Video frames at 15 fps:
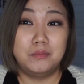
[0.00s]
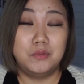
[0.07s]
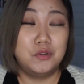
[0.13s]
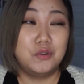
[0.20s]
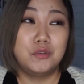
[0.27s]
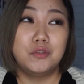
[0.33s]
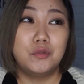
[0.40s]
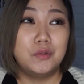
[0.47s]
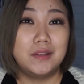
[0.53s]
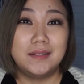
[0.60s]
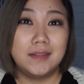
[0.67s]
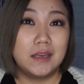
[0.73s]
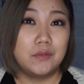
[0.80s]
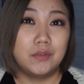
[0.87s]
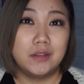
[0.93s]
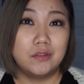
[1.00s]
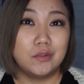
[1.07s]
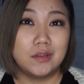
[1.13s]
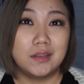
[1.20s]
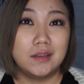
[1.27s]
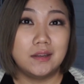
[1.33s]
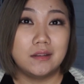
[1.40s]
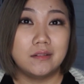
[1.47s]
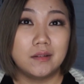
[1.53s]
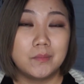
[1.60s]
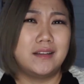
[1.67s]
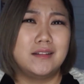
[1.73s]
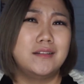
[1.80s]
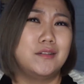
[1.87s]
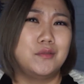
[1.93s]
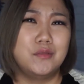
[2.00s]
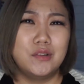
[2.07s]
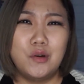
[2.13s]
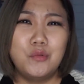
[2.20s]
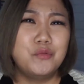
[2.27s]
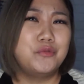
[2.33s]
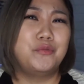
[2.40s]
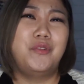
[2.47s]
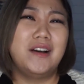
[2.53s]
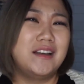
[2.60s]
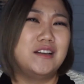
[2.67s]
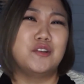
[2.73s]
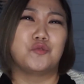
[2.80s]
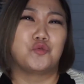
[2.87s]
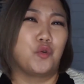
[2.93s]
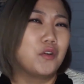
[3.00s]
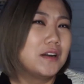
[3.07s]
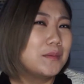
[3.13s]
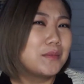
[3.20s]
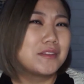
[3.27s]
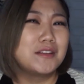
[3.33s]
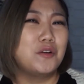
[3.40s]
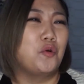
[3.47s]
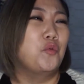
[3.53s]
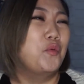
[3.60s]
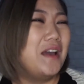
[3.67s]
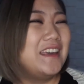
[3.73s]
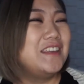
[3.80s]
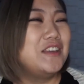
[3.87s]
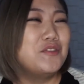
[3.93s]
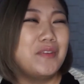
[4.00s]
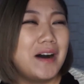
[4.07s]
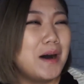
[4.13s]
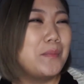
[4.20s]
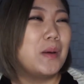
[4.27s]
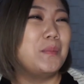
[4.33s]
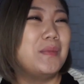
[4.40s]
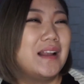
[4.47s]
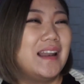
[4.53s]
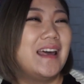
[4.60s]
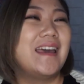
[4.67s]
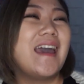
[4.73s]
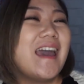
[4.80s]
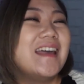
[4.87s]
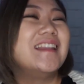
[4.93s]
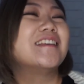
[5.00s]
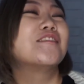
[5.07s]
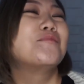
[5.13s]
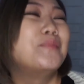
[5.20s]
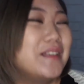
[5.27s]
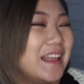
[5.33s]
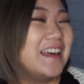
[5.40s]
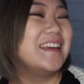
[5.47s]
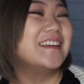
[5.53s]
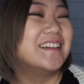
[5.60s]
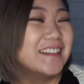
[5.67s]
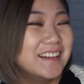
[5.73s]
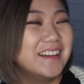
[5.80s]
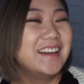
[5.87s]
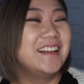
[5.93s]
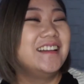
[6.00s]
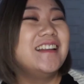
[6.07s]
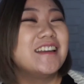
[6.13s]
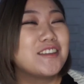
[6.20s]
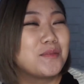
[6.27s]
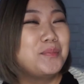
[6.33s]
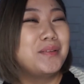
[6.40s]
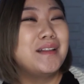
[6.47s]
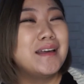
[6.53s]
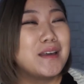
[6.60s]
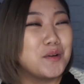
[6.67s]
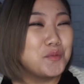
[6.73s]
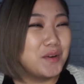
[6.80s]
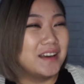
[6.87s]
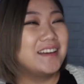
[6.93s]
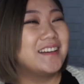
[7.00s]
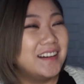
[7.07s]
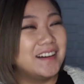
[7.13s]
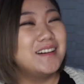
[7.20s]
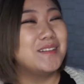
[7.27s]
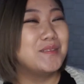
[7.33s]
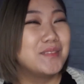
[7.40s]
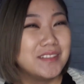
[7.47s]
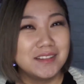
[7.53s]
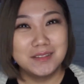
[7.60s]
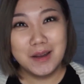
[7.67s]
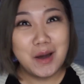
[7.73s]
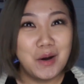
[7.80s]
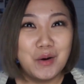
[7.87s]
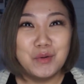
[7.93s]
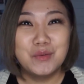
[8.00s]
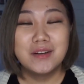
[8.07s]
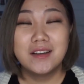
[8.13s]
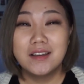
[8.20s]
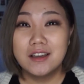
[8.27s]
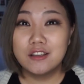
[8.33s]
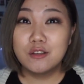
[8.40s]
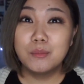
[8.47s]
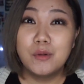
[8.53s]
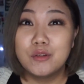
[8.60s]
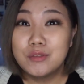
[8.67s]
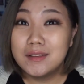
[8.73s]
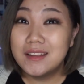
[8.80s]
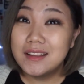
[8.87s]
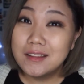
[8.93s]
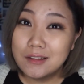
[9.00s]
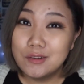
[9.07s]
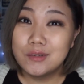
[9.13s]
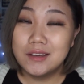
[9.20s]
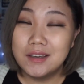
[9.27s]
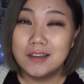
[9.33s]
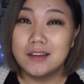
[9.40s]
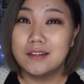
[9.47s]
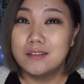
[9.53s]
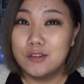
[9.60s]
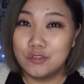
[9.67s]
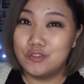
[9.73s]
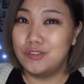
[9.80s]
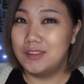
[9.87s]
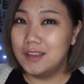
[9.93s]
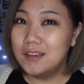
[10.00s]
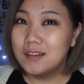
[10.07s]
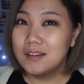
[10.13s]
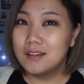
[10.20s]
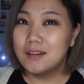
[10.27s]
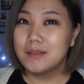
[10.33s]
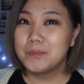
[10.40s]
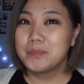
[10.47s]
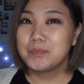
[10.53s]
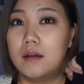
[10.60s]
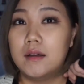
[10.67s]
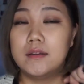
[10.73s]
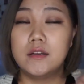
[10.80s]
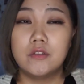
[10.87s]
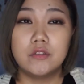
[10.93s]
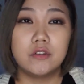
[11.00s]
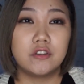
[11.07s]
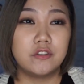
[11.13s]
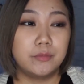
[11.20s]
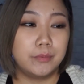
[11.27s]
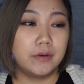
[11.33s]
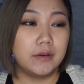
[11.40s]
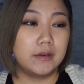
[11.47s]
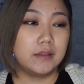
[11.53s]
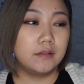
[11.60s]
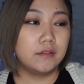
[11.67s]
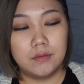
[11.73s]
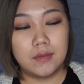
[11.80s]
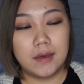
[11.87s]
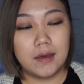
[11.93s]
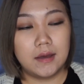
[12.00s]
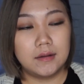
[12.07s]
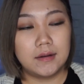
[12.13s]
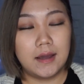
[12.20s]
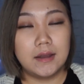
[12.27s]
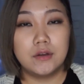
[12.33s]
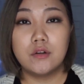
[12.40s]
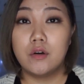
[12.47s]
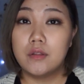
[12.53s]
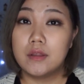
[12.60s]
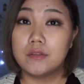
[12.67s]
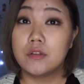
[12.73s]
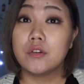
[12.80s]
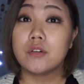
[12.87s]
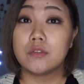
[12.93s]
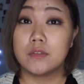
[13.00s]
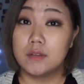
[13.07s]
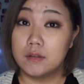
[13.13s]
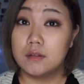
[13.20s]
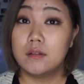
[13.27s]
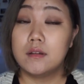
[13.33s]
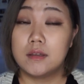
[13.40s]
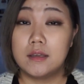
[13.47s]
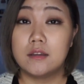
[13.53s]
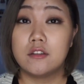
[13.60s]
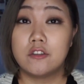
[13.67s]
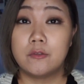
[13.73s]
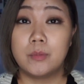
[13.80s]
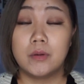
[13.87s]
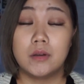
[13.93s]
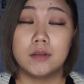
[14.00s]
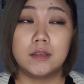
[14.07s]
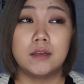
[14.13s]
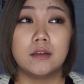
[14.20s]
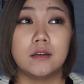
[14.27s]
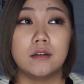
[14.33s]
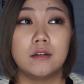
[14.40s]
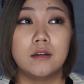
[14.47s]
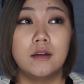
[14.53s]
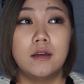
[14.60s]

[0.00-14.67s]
you could only think of a little kid. No fucking grown-up is gonna wake you up and be like, hey, let's play, wake up. No, it's mostly the little kid, don't you think? Another experience that I know that there's a kid spirit here